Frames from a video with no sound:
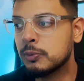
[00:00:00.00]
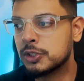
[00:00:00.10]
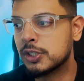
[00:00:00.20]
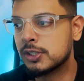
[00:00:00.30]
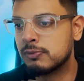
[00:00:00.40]

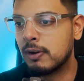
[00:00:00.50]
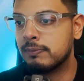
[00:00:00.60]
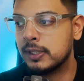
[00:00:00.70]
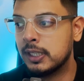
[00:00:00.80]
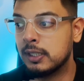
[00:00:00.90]
which is
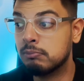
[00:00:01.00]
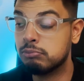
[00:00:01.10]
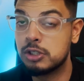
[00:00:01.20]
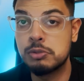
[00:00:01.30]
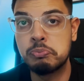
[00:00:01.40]

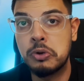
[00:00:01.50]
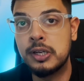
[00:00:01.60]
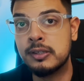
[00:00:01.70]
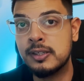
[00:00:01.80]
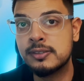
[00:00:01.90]

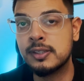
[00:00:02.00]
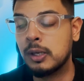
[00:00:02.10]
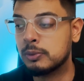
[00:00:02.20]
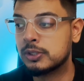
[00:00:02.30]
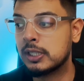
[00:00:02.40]
pretty decent,
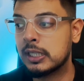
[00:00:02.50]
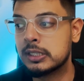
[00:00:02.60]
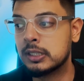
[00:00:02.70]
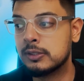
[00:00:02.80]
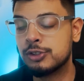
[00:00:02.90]
I would say.
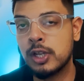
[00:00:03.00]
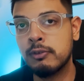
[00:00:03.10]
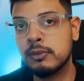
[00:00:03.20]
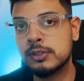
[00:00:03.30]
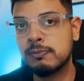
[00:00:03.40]
That's a
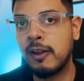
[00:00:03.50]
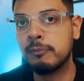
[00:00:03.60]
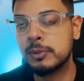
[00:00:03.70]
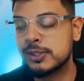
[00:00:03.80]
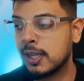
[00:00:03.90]
generous
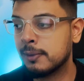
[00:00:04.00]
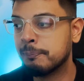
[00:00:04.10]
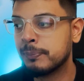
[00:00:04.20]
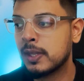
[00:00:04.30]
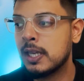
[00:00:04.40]
5%.
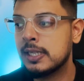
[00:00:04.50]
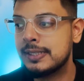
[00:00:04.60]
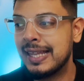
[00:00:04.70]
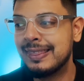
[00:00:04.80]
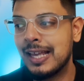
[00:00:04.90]

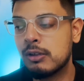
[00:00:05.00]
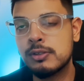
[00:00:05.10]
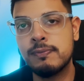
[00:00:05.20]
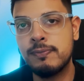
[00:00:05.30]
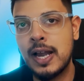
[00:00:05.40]

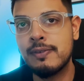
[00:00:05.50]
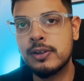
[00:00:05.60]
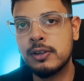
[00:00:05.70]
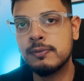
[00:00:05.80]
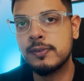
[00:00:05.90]

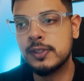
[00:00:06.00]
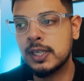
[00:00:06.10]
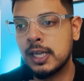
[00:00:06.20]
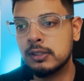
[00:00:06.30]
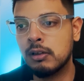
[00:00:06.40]

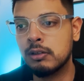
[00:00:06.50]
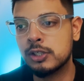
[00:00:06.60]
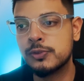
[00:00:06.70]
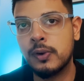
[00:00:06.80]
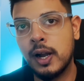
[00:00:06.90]

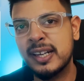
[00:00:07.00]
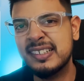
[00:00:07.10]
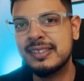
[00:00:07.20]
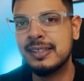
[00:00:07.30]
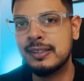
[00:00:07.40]
$10,559 for
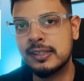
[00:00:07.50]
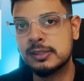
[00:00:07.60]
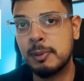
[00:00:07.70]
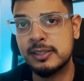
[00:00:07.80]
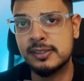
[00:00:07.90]
unintended
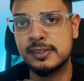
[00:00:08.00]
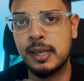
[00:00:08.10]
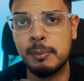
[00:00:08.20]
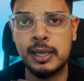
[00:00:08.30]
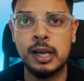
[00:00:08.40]
expenses
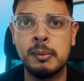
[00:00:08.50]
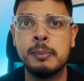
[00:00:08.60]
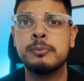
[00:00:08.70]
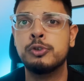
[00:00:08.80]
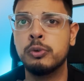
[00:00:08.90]
that may come
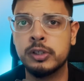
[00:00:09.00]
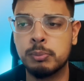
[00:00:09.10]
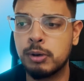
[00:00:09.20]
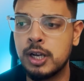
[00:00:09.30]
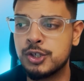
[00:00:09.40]
up during the
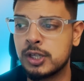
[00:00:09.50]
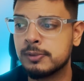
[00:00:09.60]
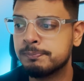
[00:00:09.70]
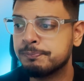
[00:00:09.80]
project.